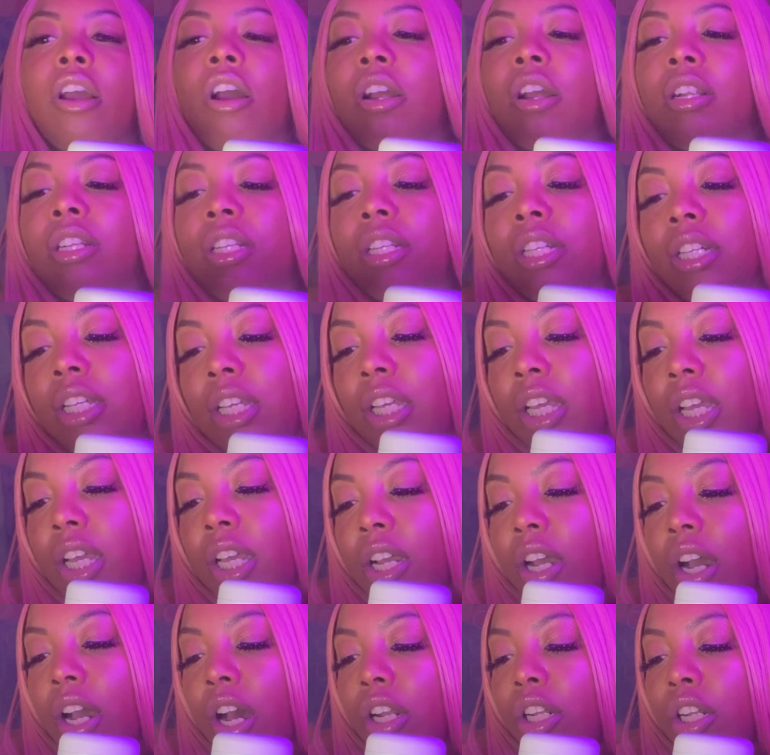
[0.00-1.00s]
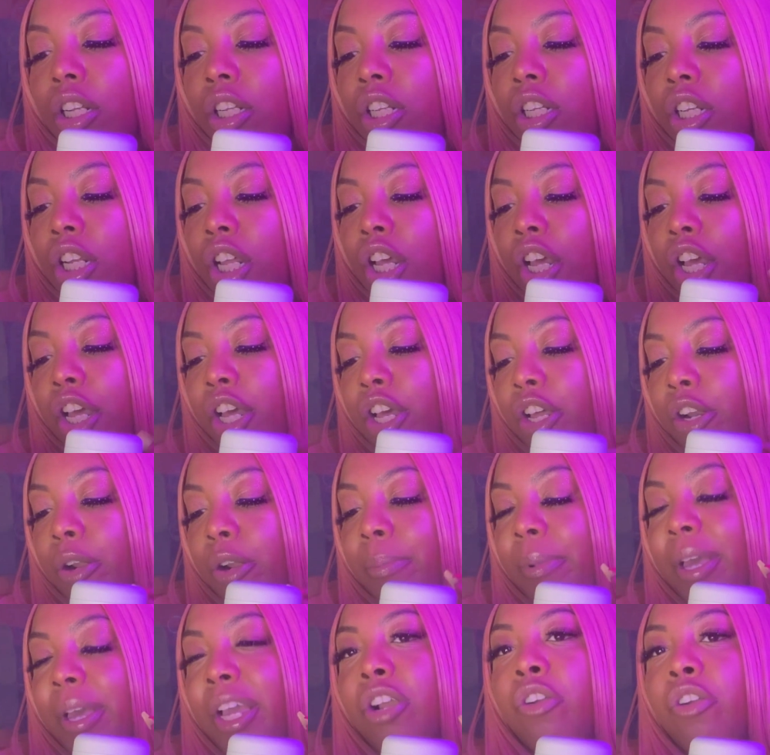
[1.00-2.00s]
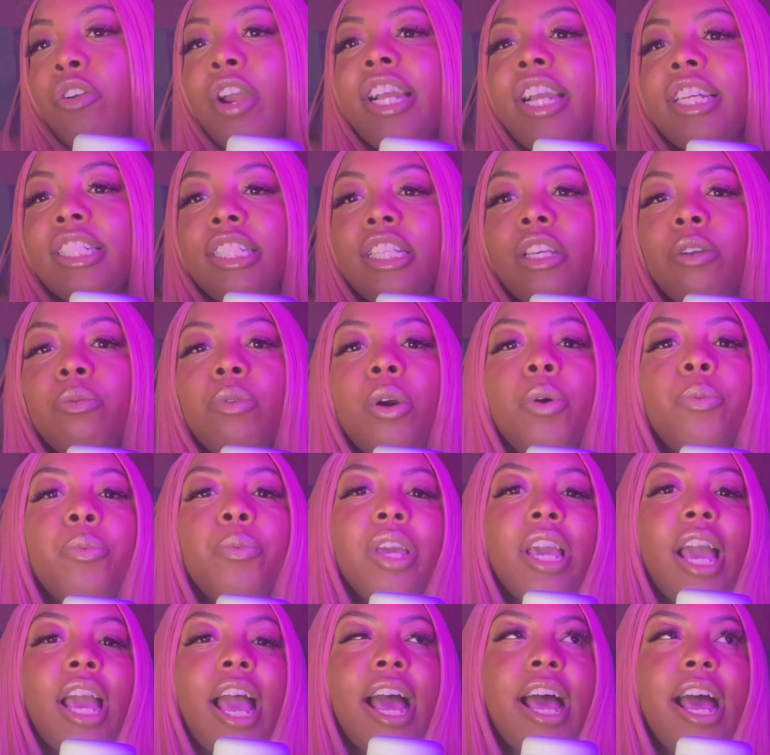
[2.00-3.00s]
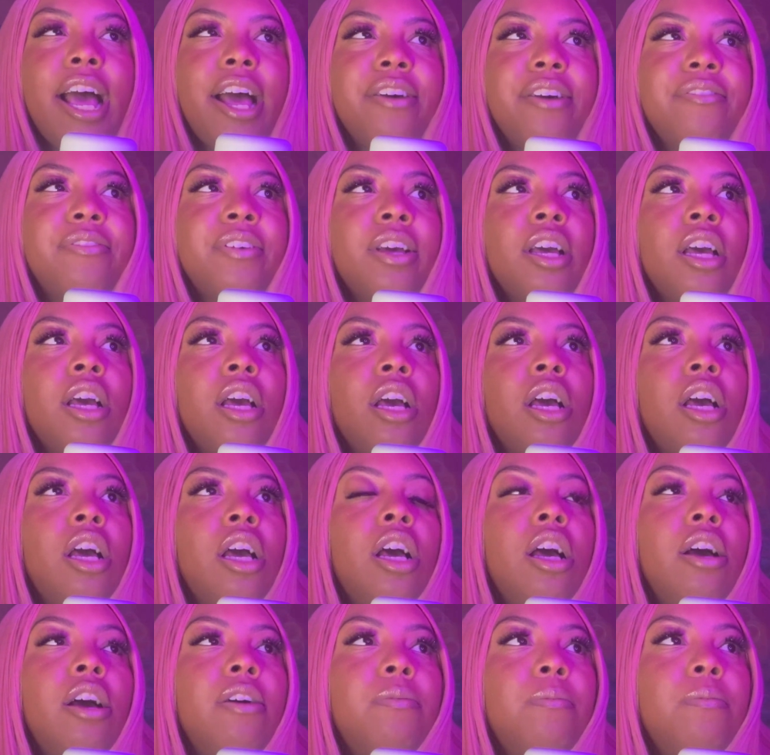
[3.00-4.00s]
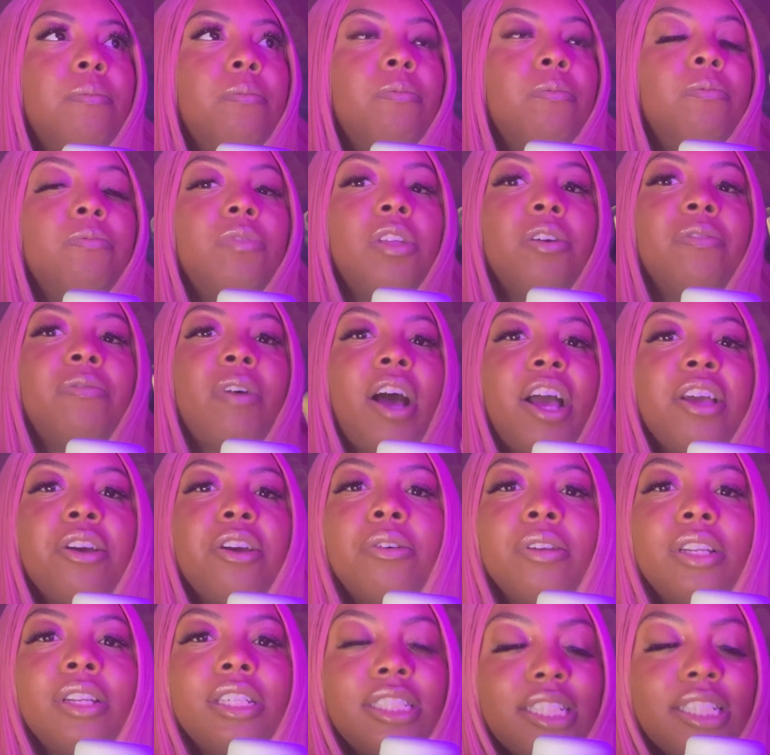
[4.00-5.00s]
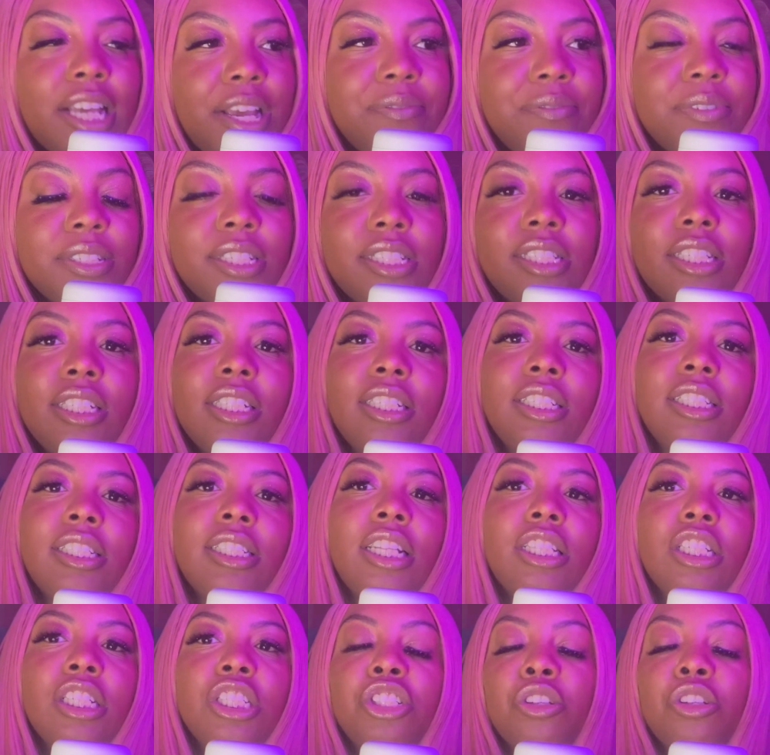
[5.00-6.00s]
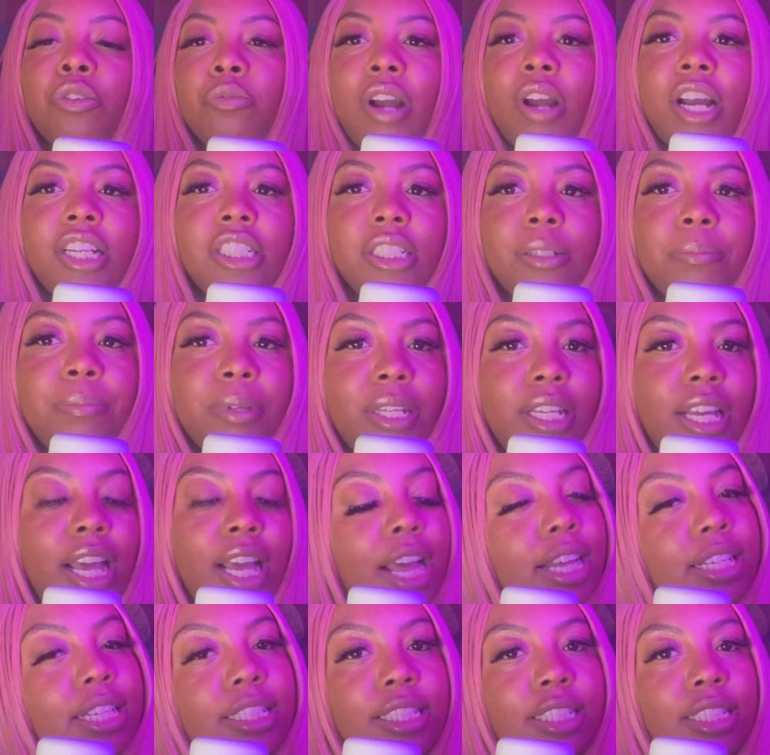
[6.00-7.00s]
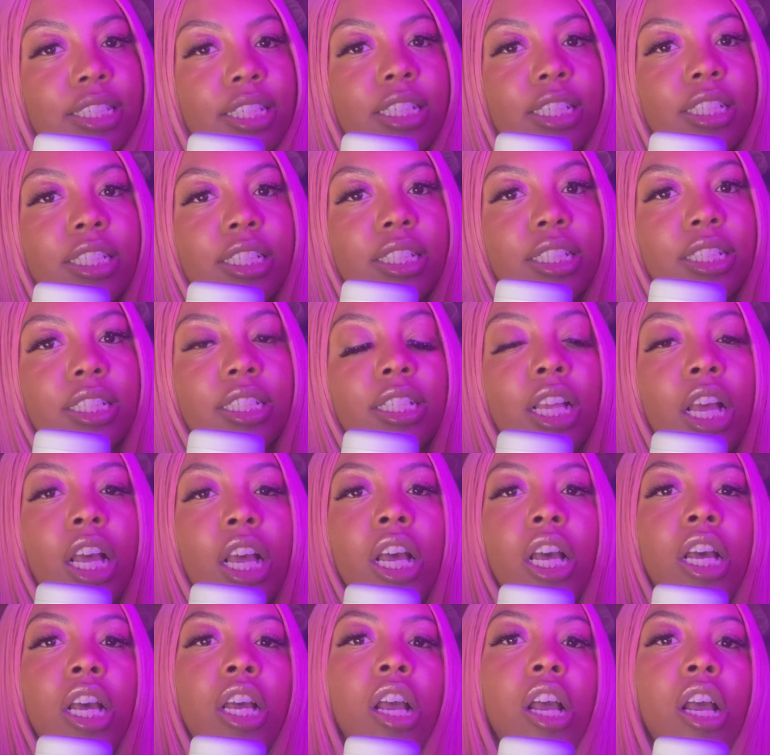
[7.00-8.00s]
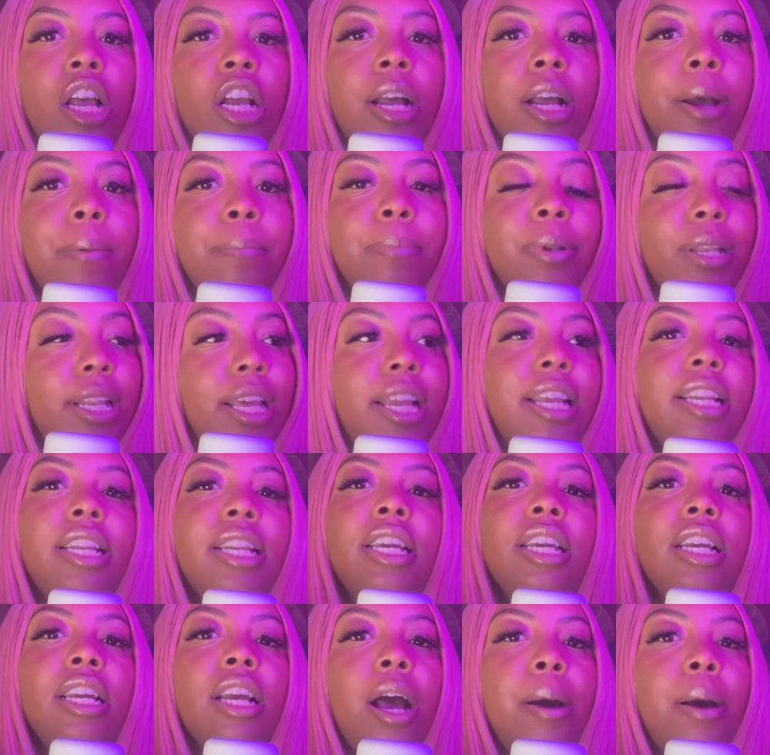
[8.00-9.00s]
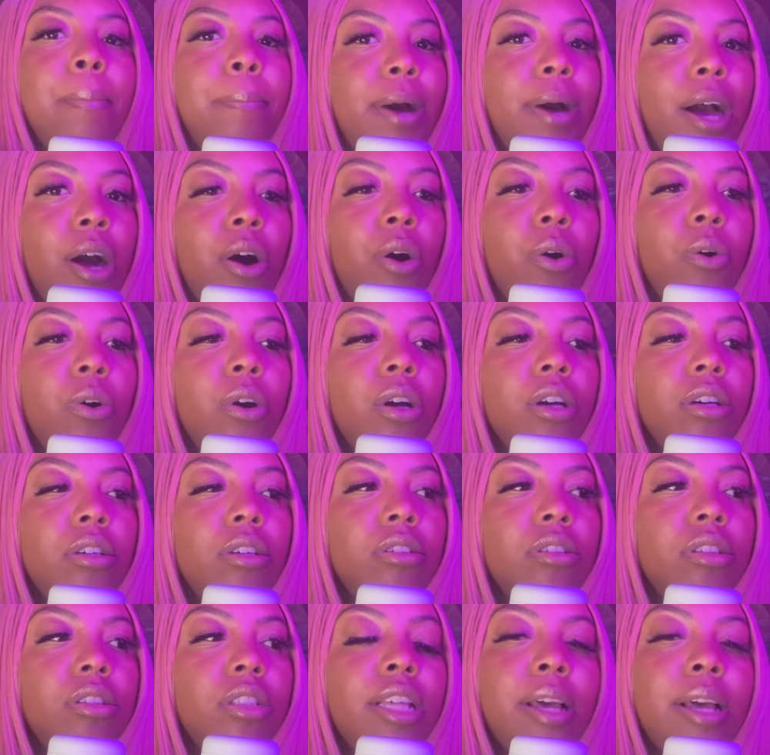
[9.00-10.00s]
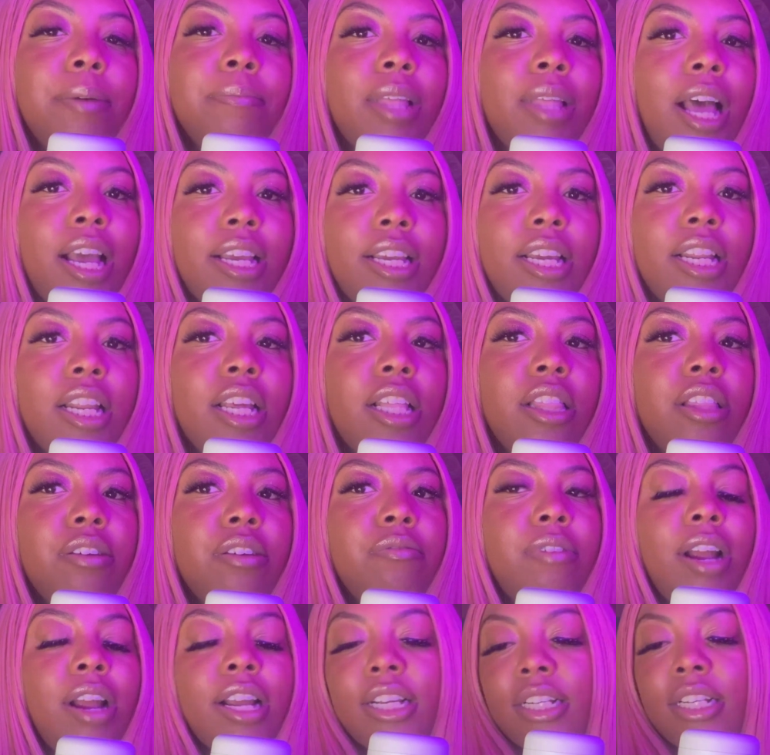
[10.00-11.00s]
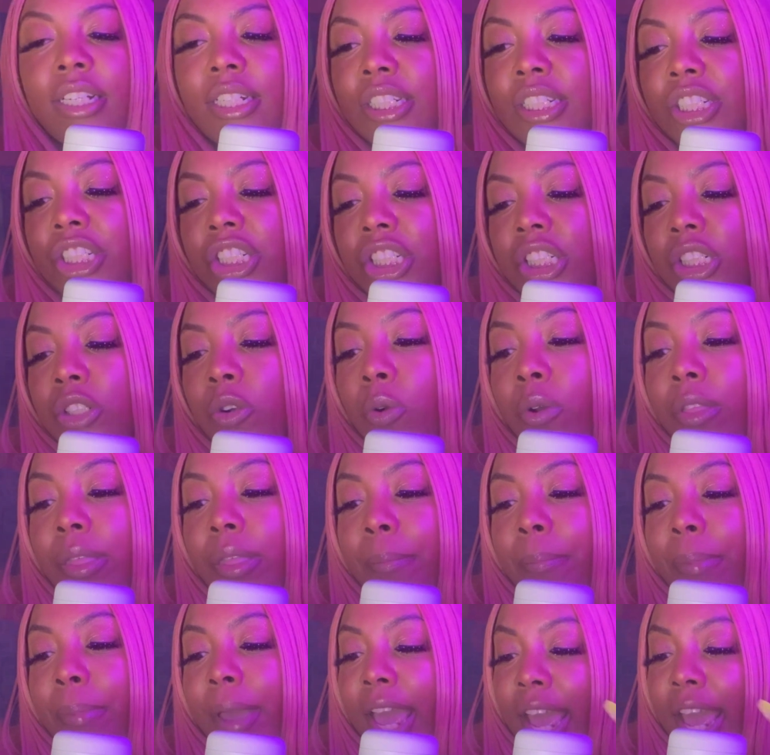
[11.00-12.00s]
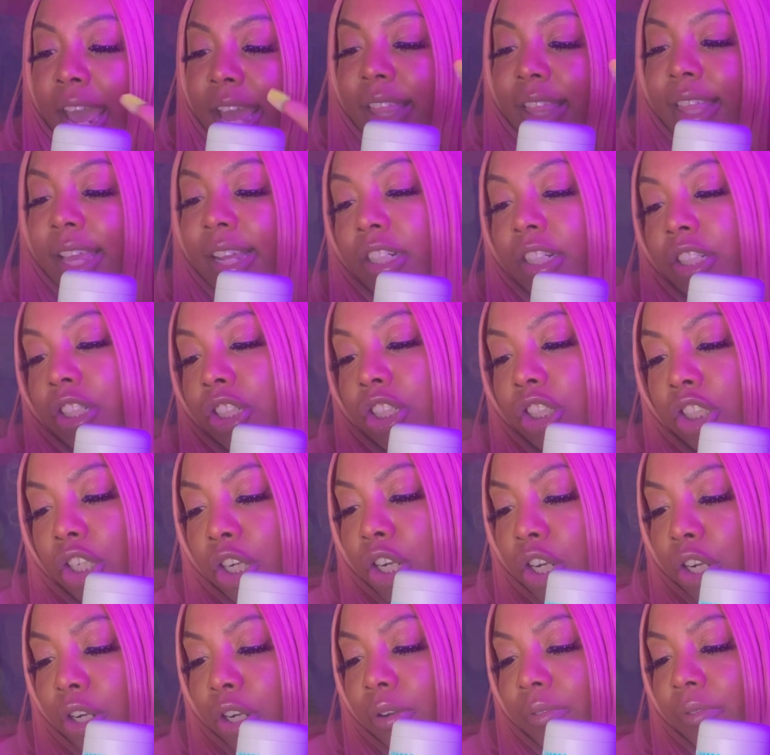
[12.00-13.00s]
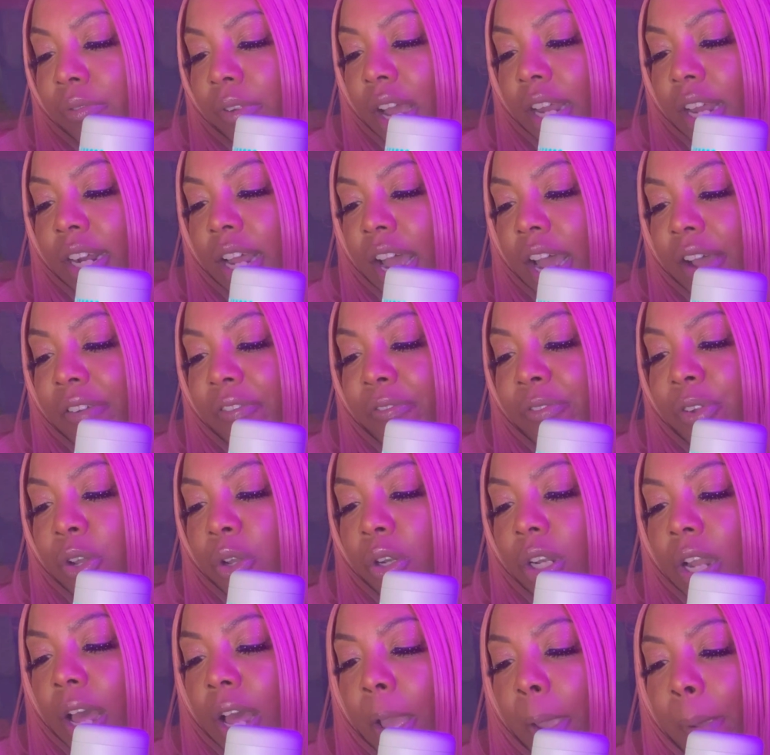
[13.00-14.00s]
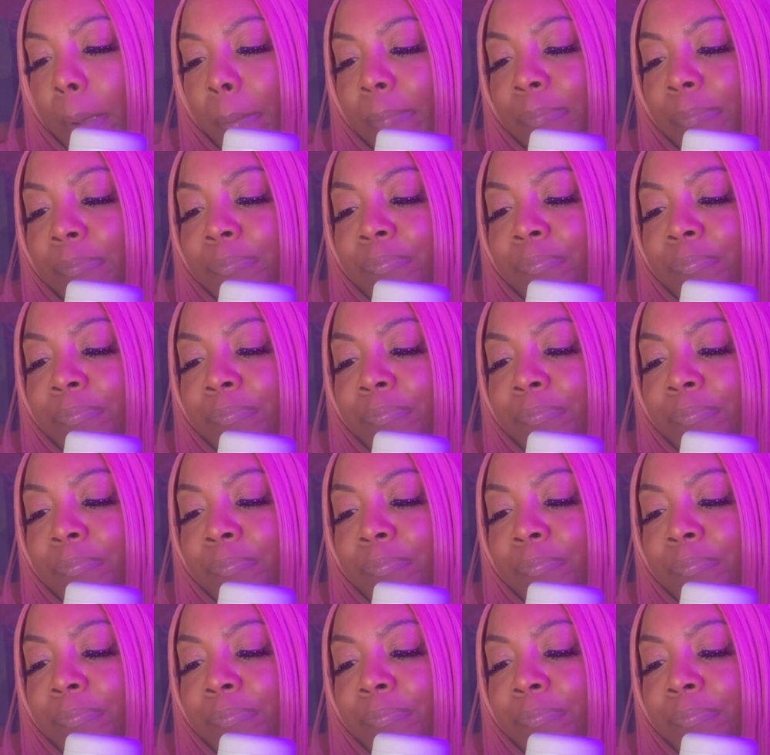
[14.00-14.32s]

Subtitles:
are looking a little bit crazy when we have the Viola Davises and the Taraji P. Hensons complaining about them not getting the recognition or the pay they deserve. And I feel like,